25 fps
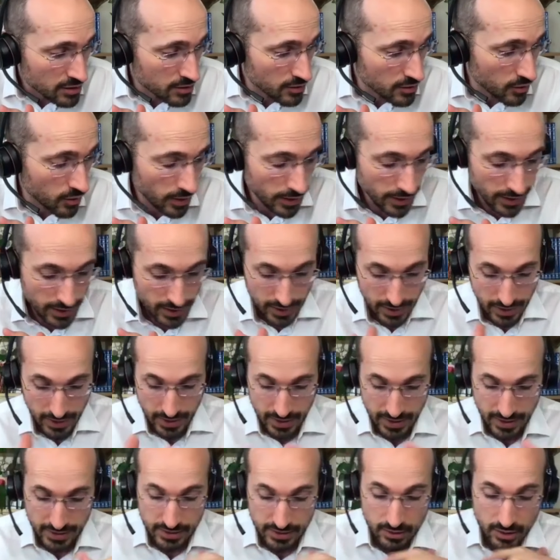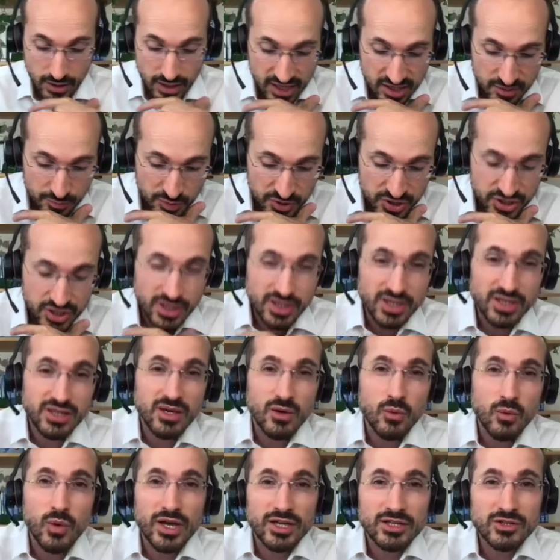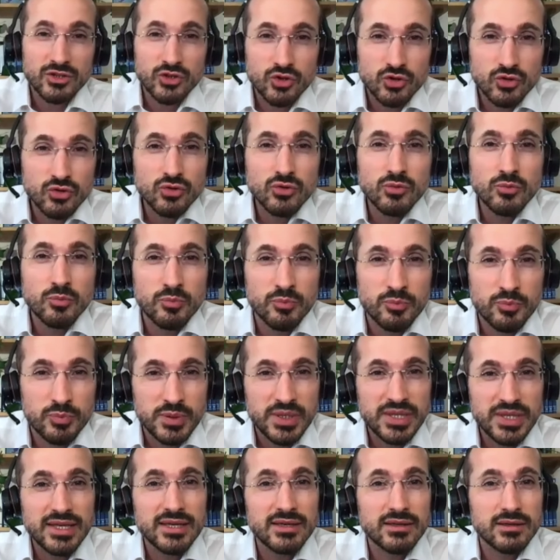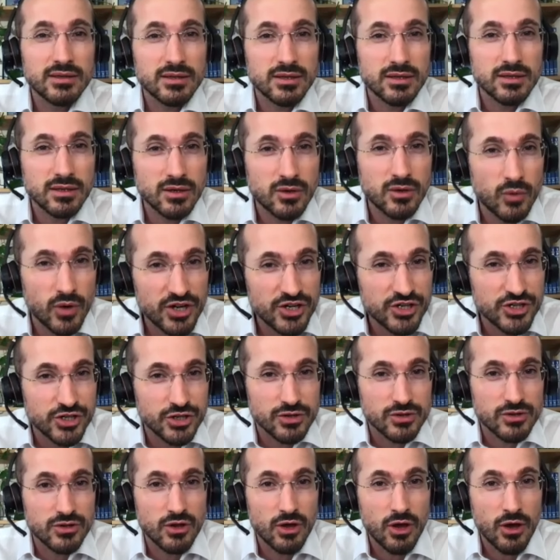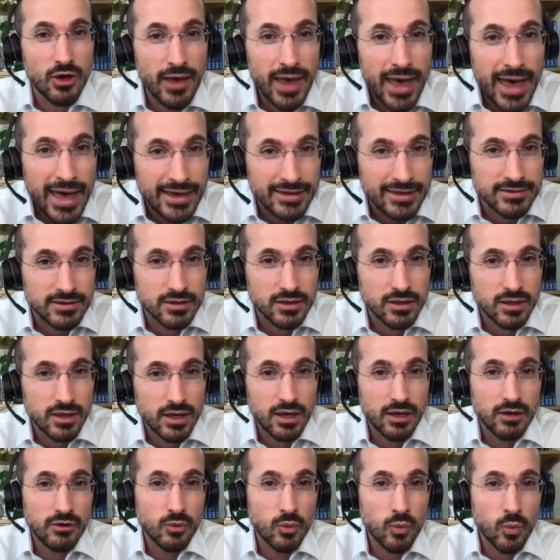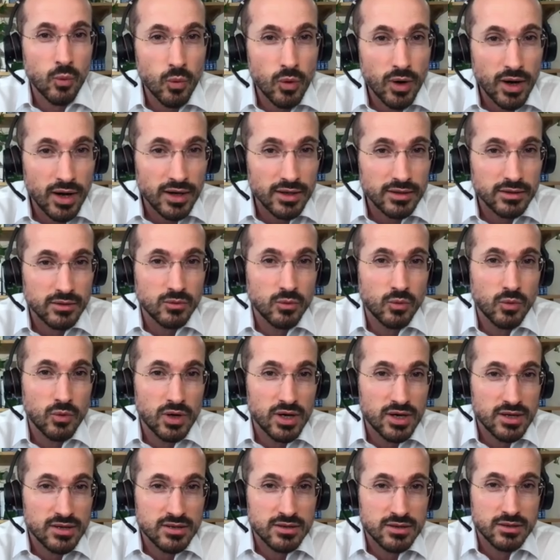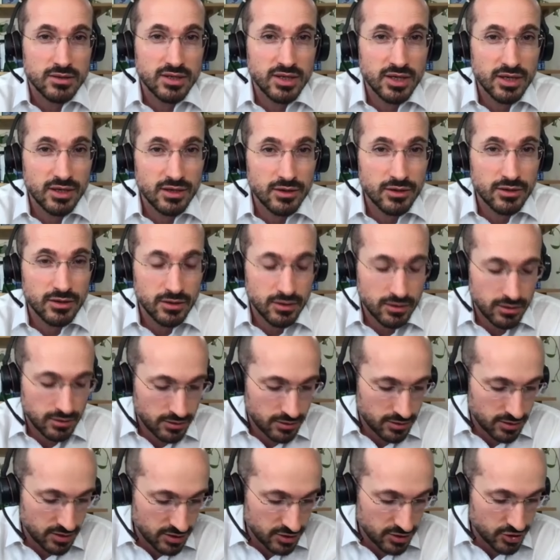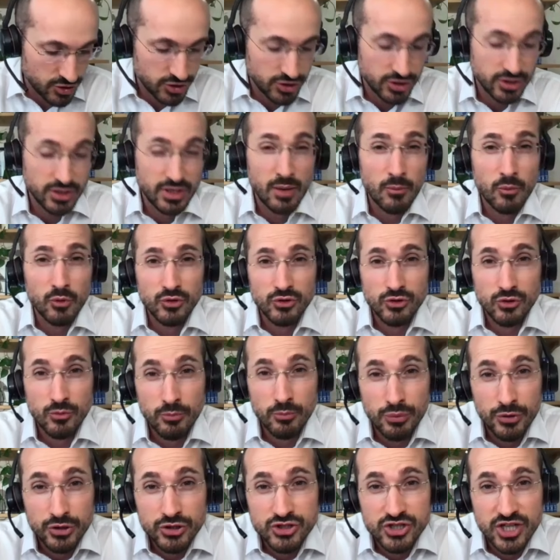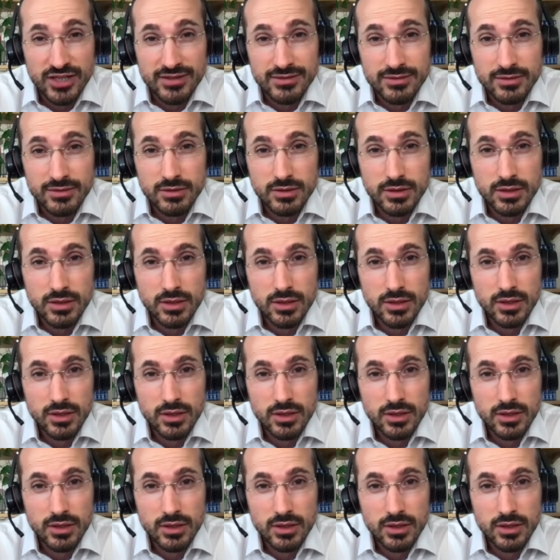So, and especially there were two big questions ahead. One was the discussion about the budget,